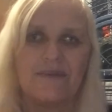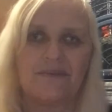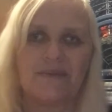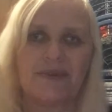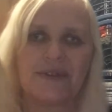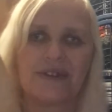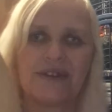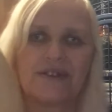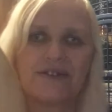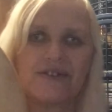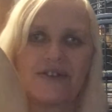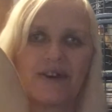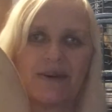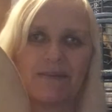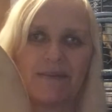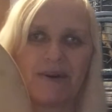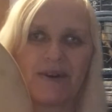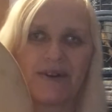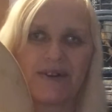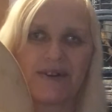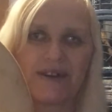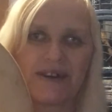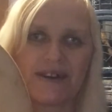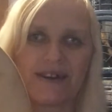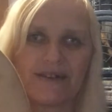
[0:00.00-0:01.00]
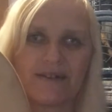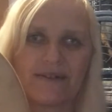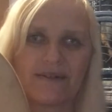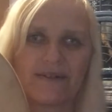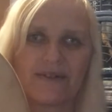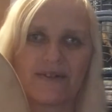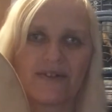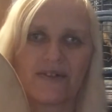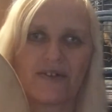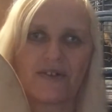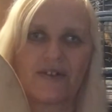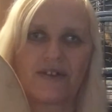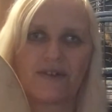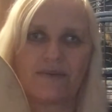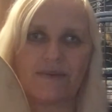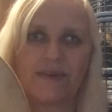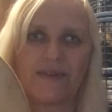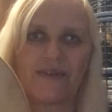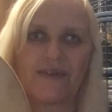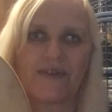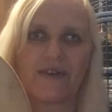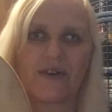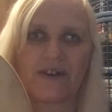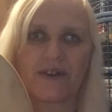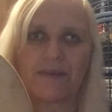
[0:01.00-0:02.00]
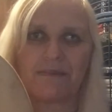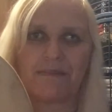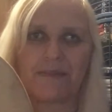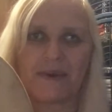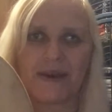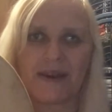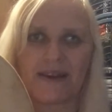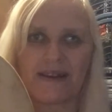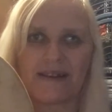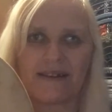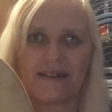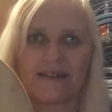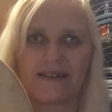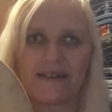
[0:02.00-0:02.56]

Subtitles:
with the drum on it so that we've got a beat.